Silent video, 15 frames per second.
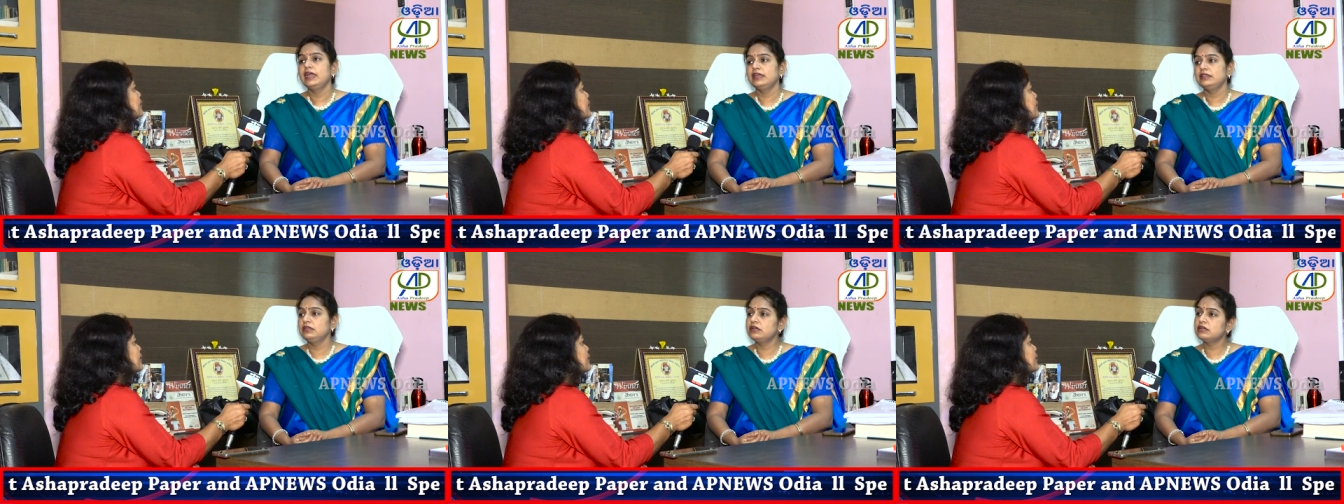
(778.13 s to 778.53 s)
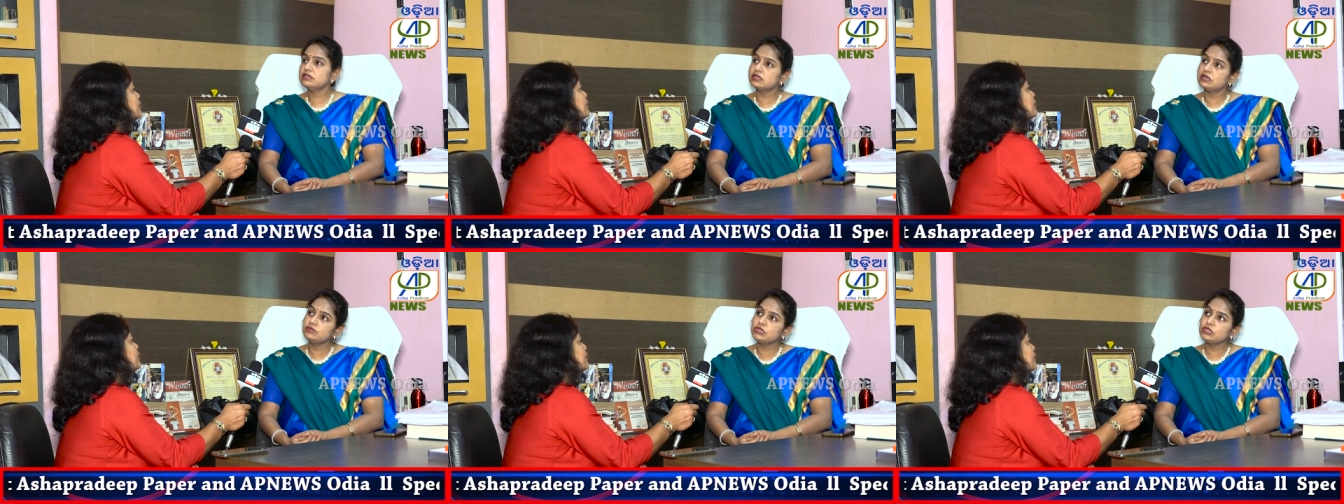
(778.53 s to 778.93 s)
And there are
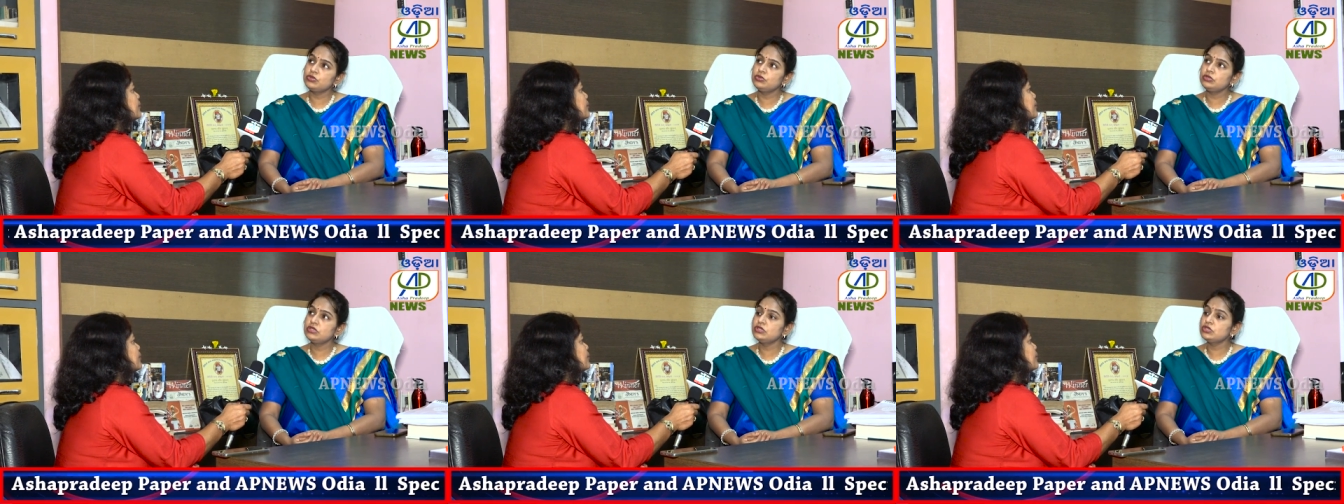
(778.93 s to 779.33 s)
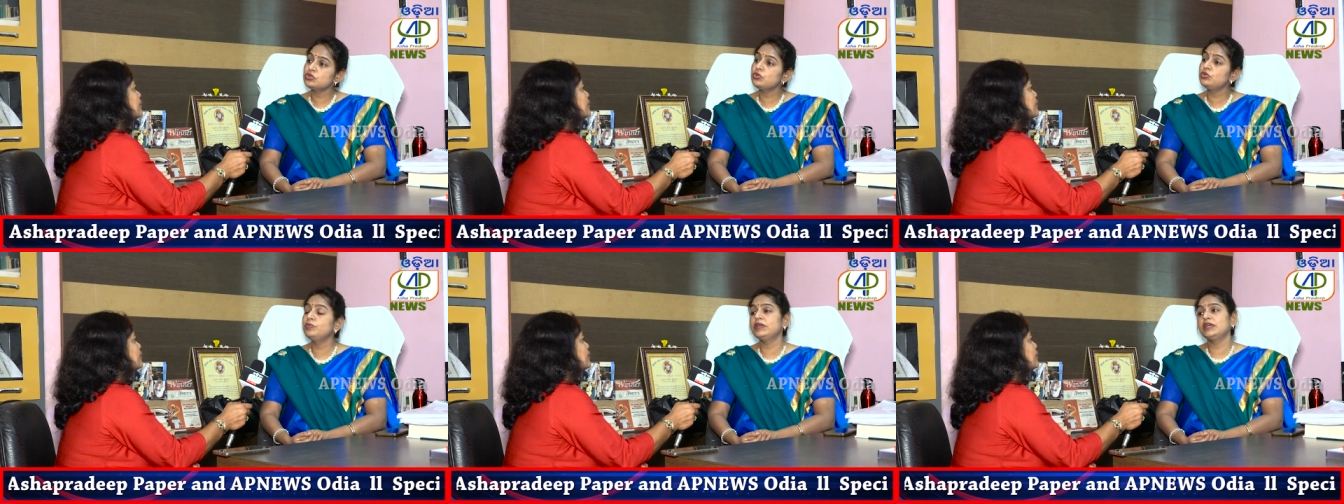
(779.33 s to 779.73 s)
some students
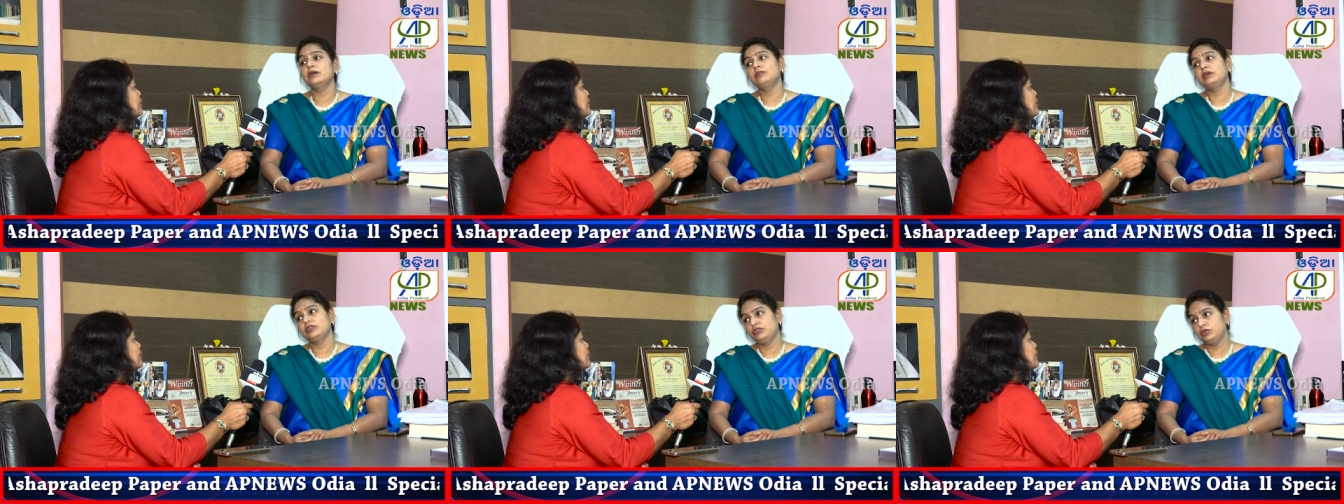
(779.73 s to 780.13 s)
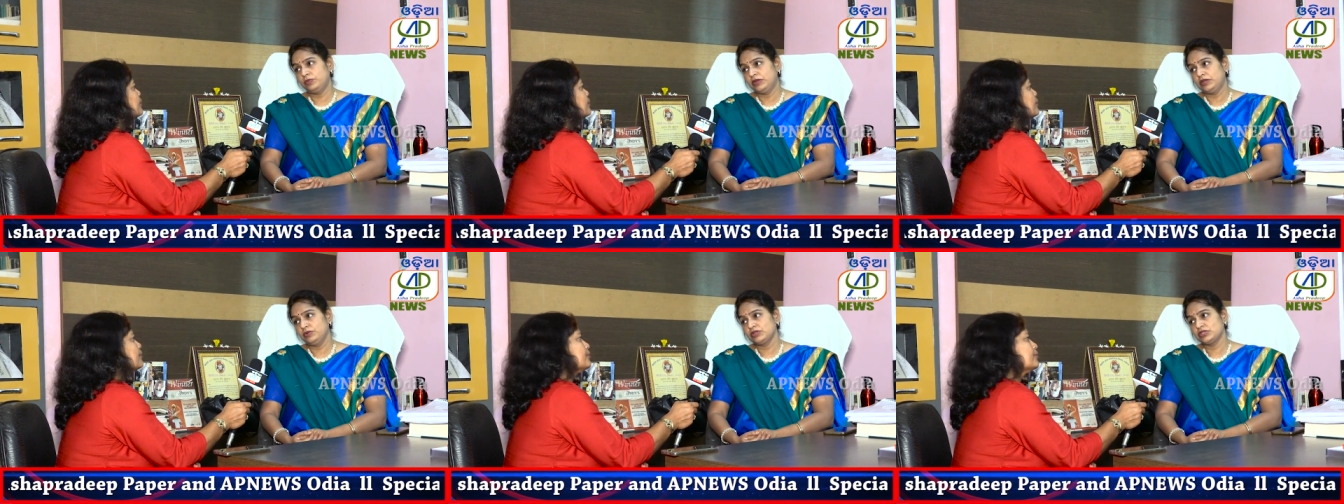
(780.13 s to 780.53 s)
who become
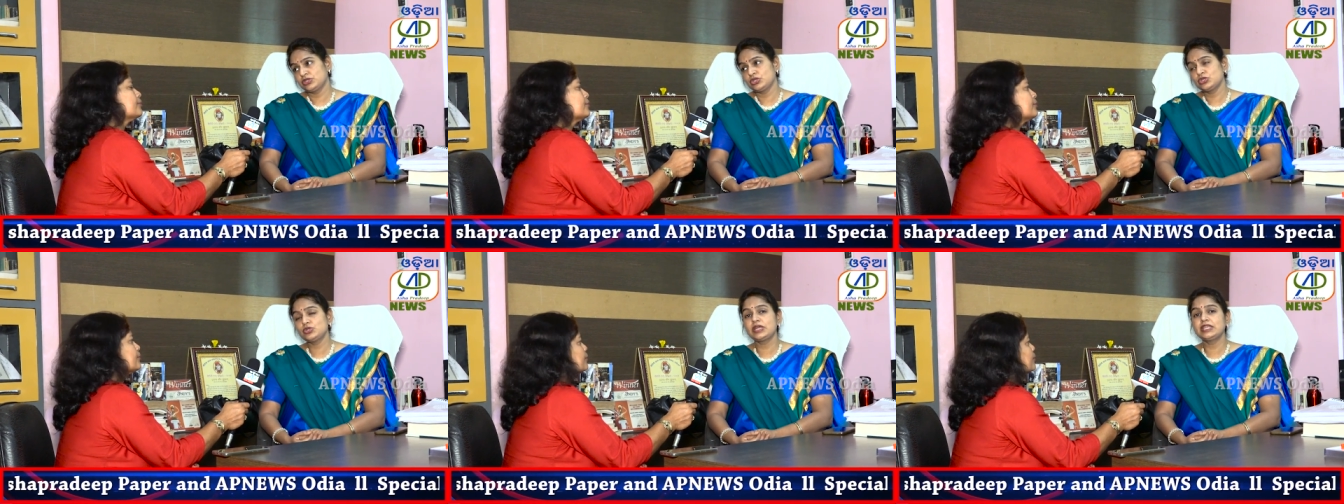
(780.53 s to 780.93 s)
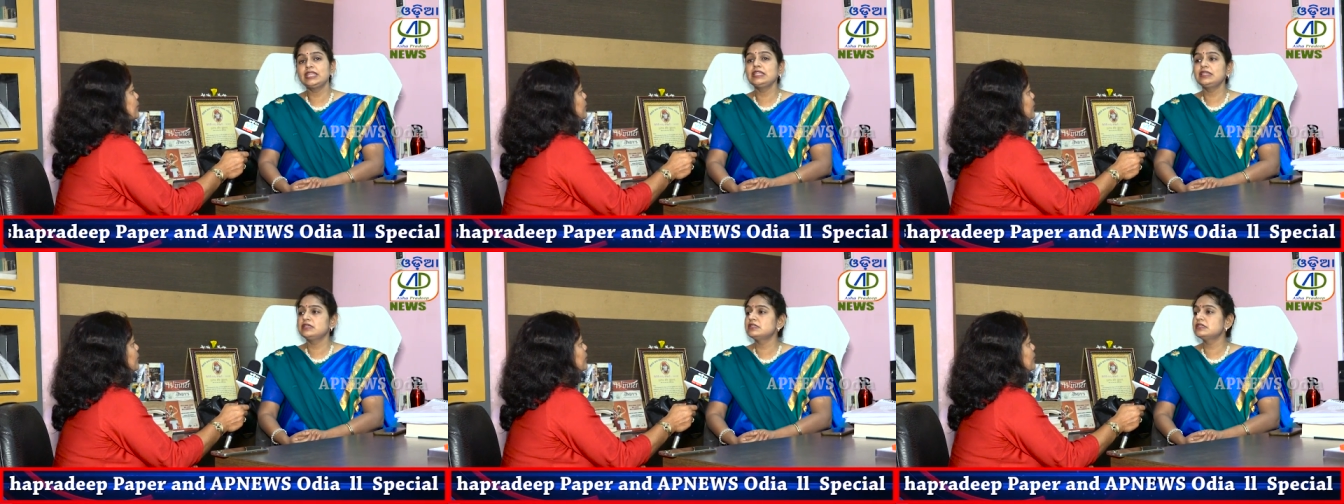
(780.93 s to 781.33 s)
entrepreneurs. So I
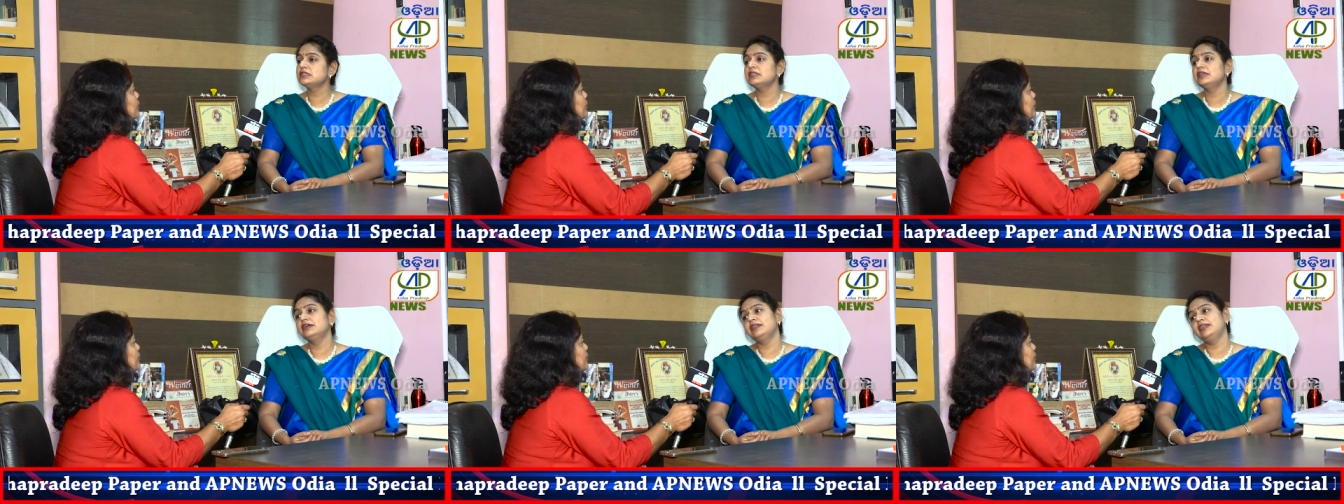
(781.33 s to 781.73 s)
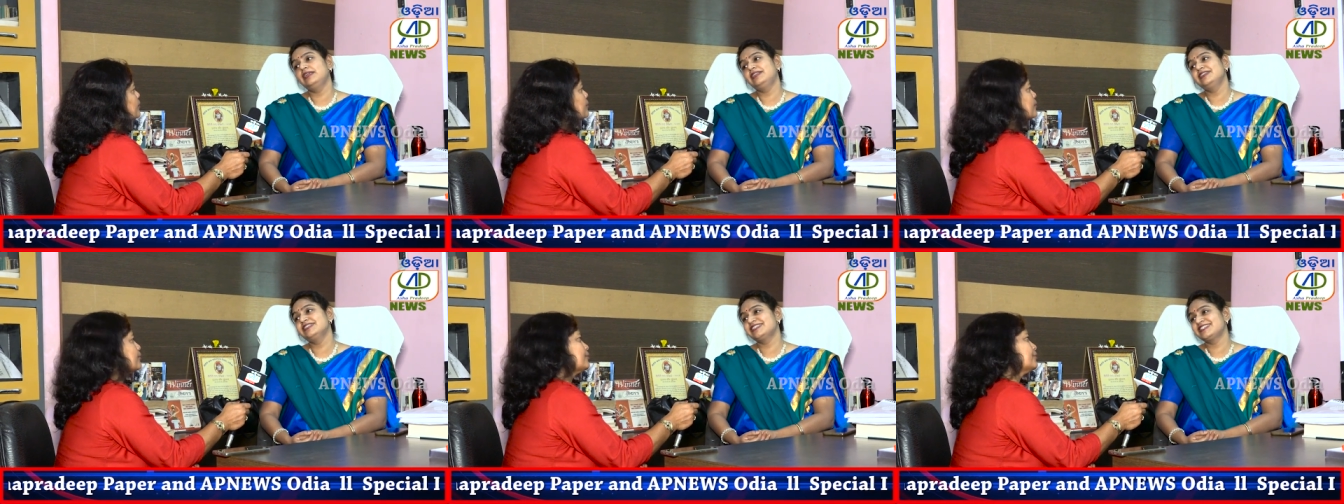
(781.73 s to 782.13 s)
think this is the
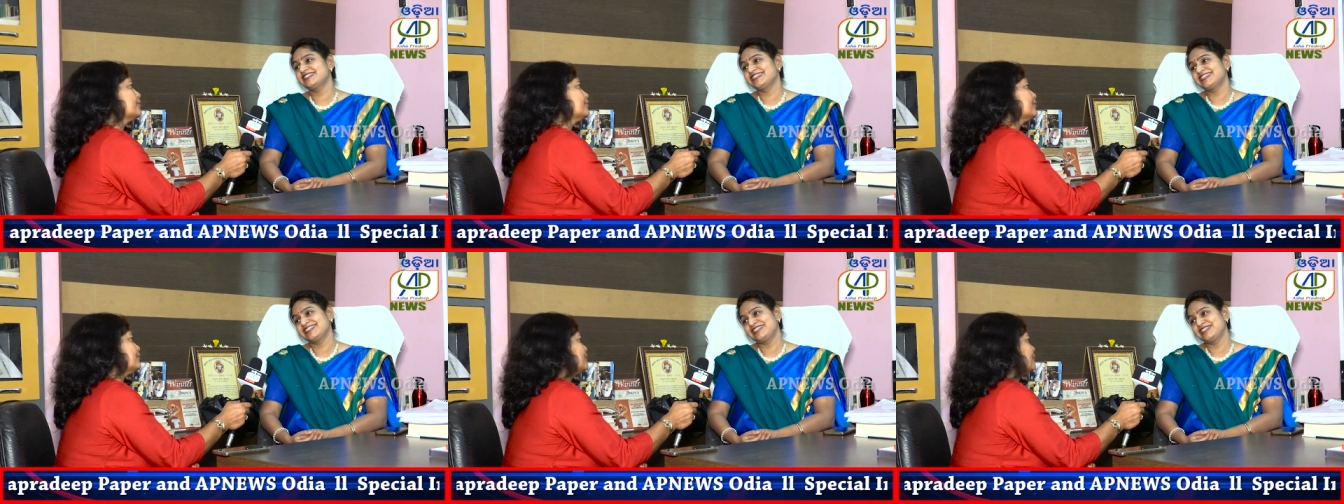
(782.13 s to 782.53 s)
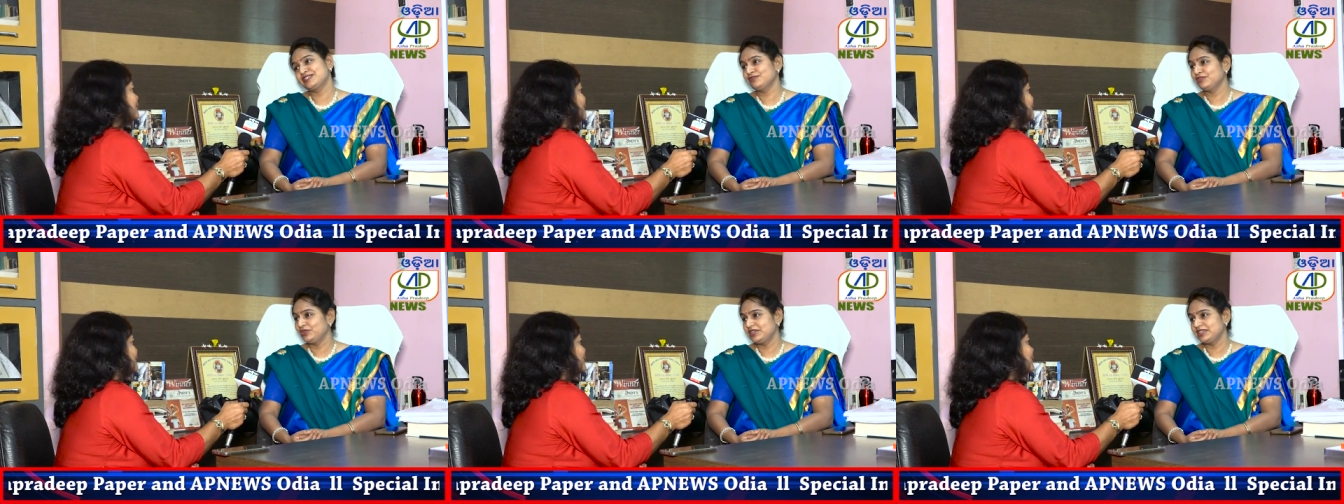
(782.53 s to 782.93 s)
greatest
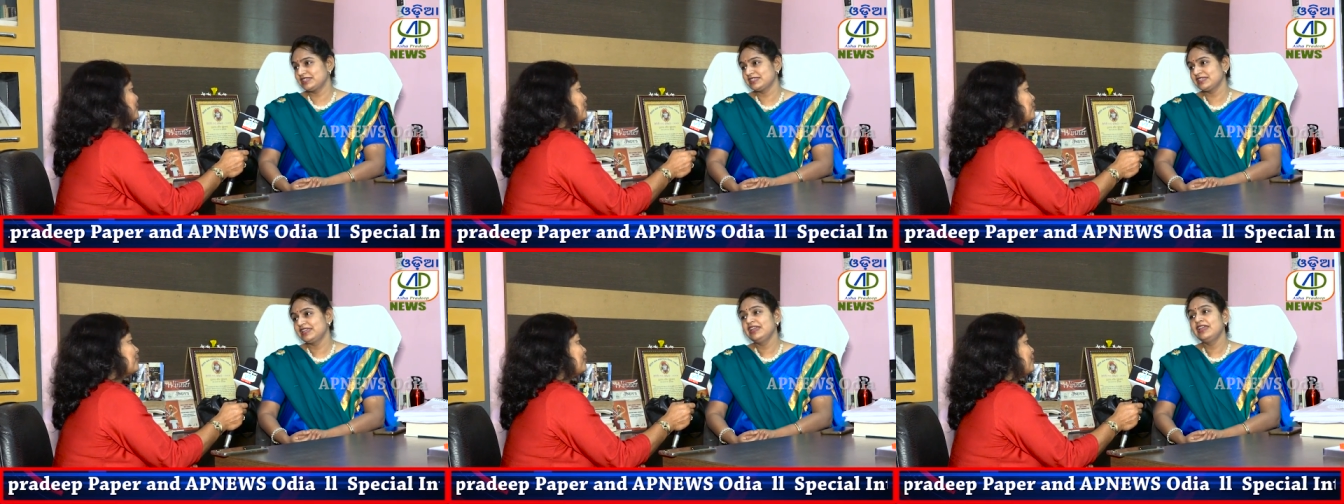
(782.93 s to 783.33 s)
success for us.